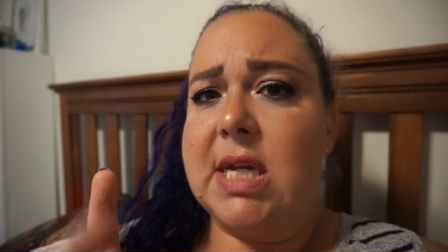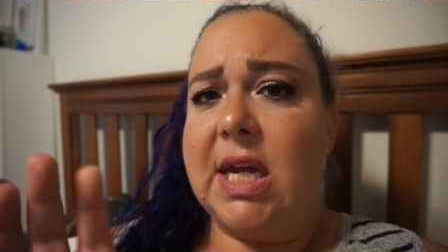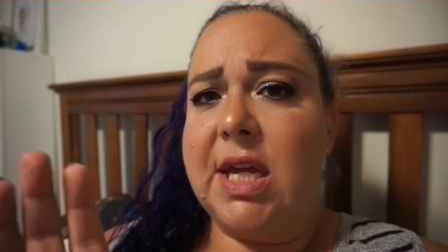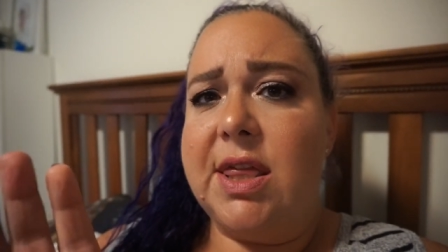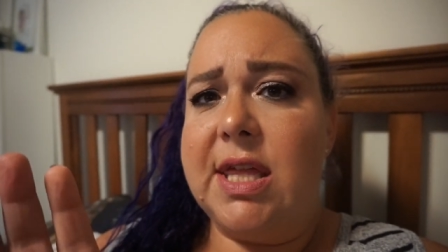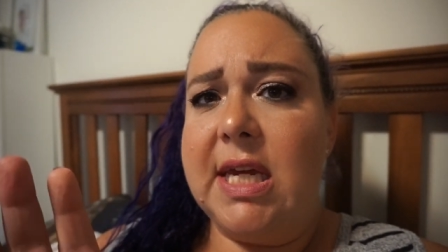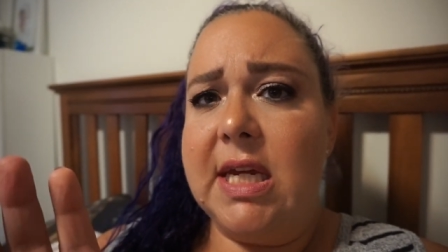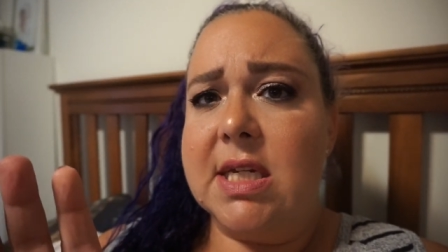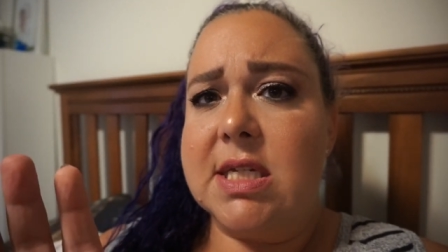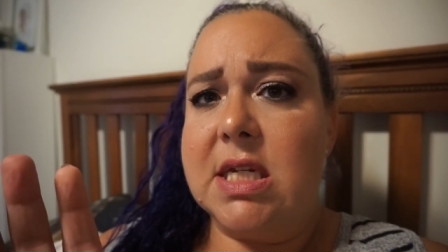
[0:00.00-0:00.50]
I
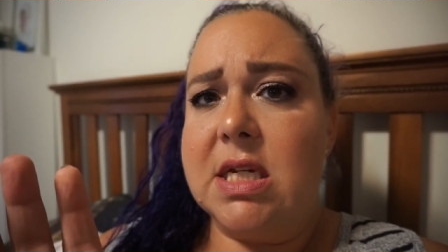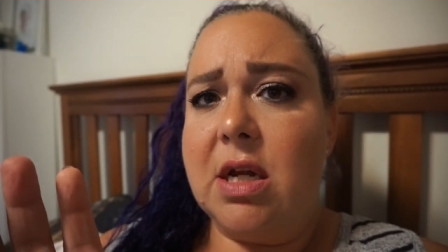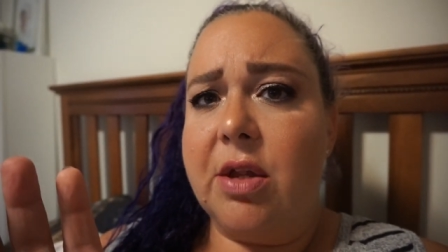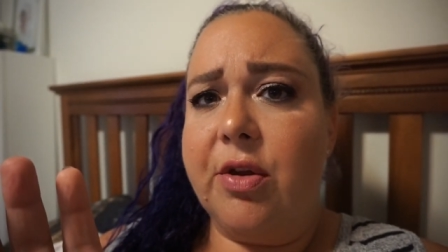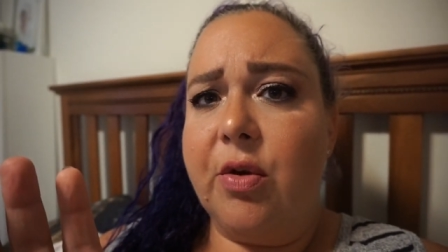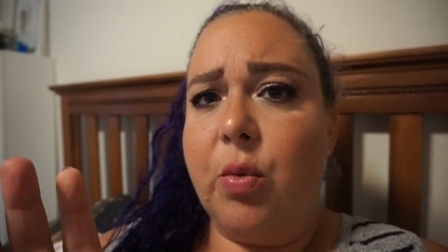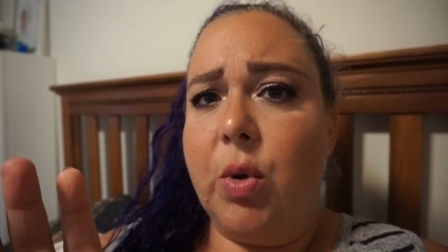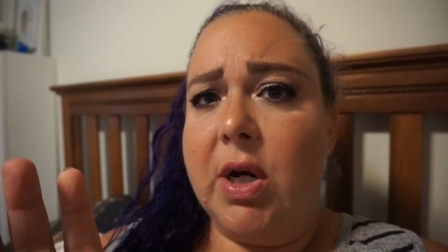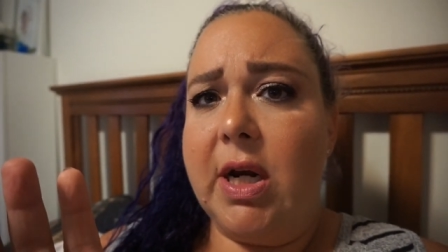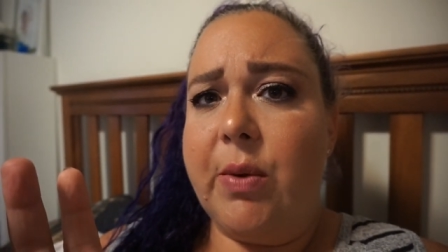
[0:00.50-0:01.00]
think is
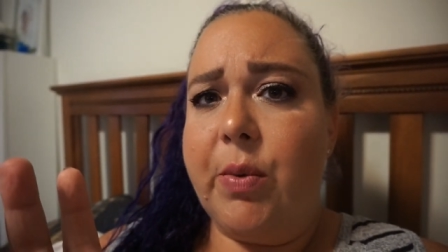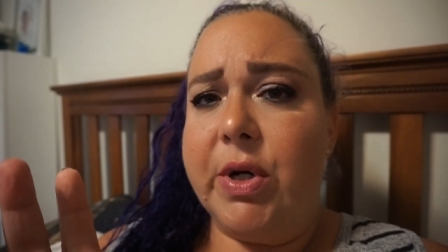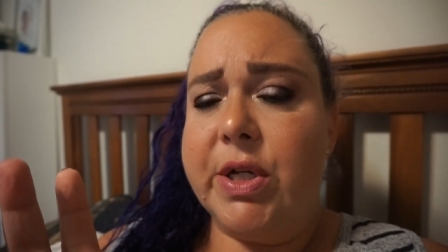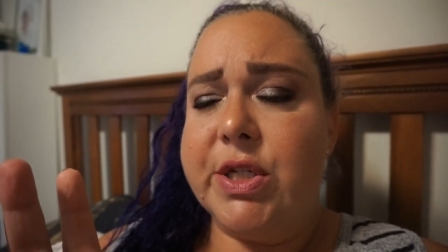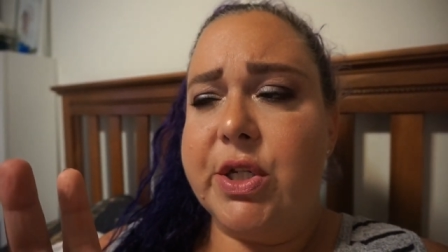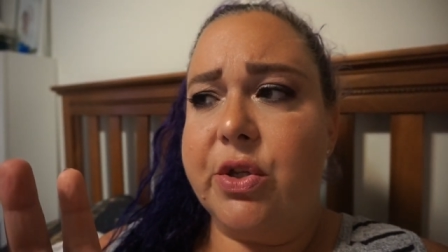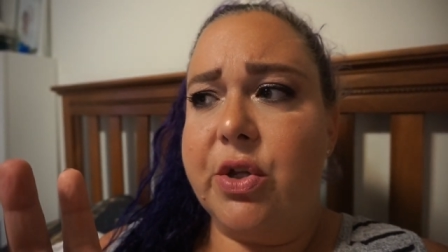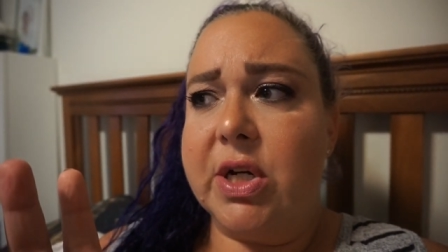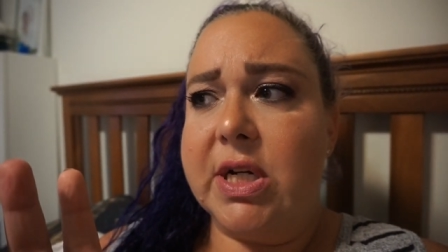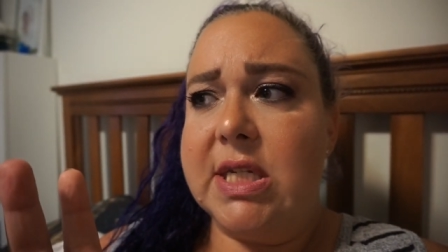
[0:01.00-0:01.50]
another one I
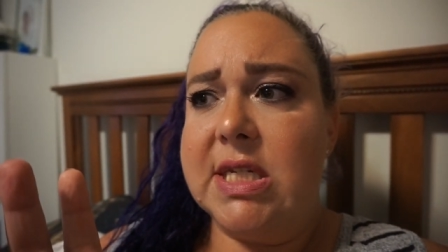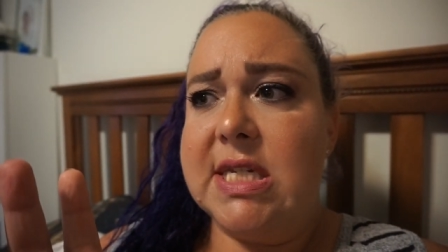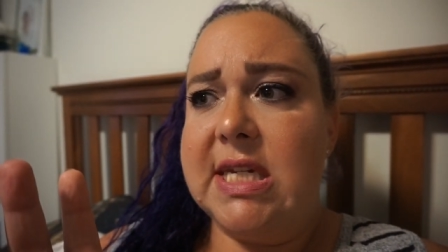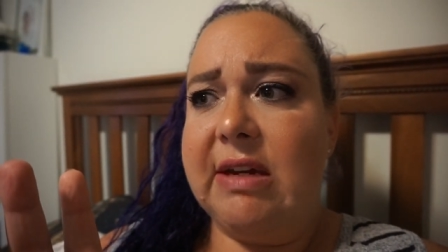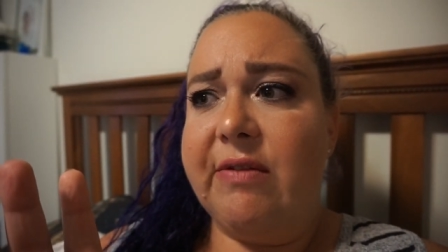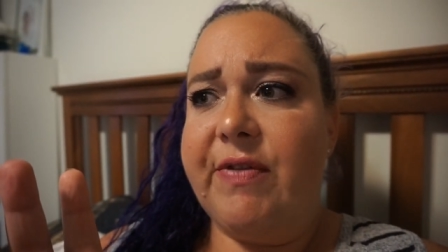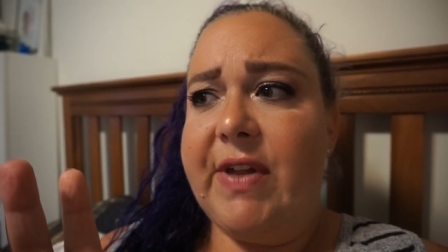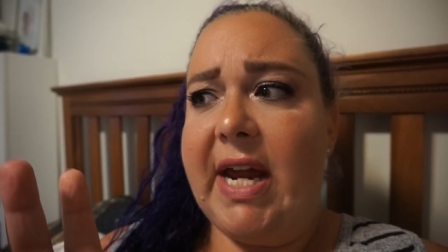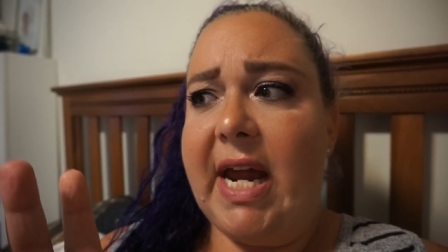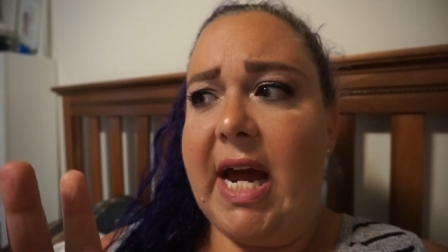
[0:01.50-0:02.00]
wanted to look and
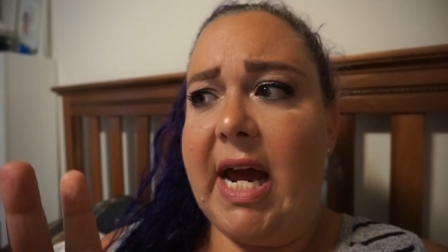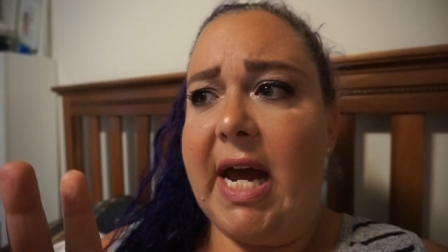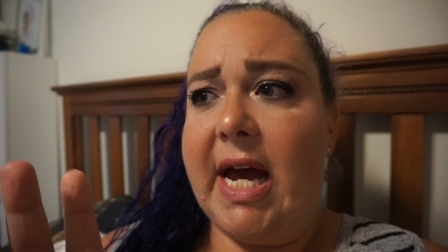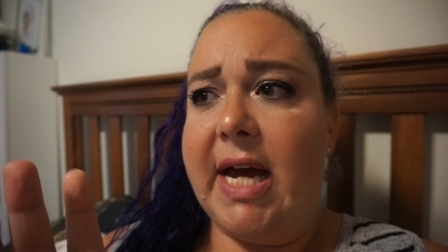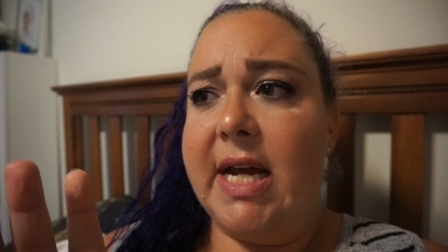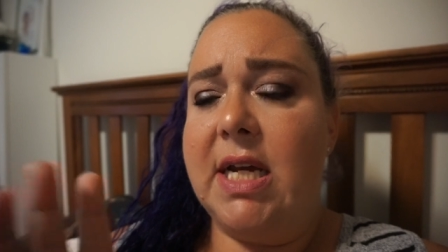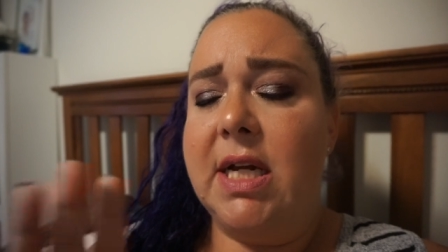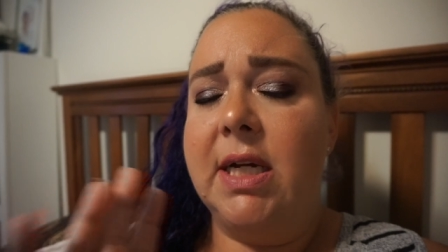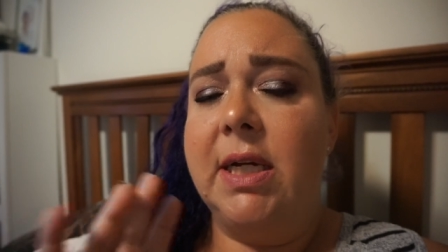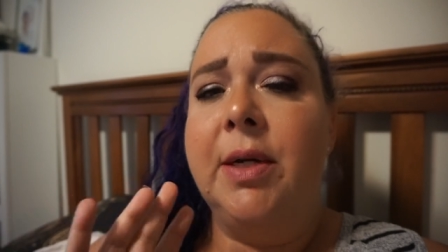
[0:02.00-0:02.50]
see if they
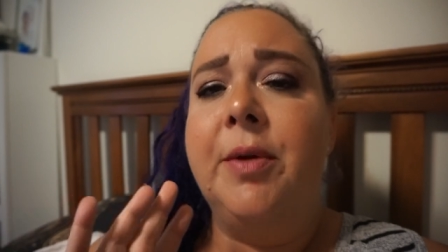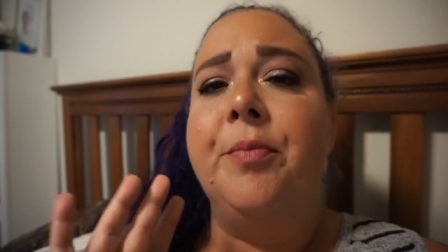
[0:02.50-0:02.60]
had.